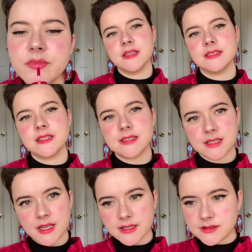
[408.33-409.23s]
Is this the
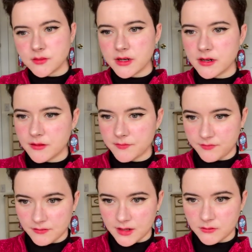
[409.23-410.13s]
case where
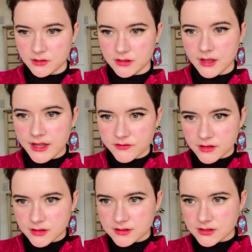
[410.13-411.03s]
in real life it
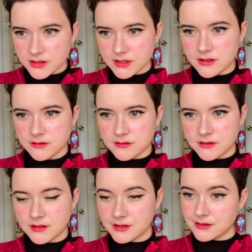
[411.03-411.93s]
looks good?
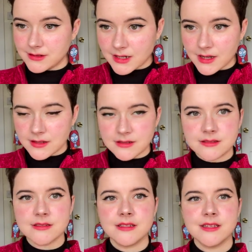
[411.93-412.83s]
Because it
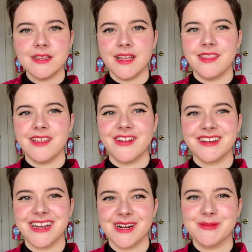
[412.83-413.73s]
does. And then on
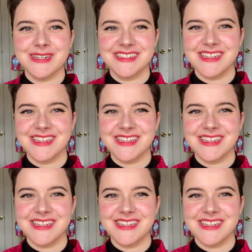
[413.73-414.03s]
camera it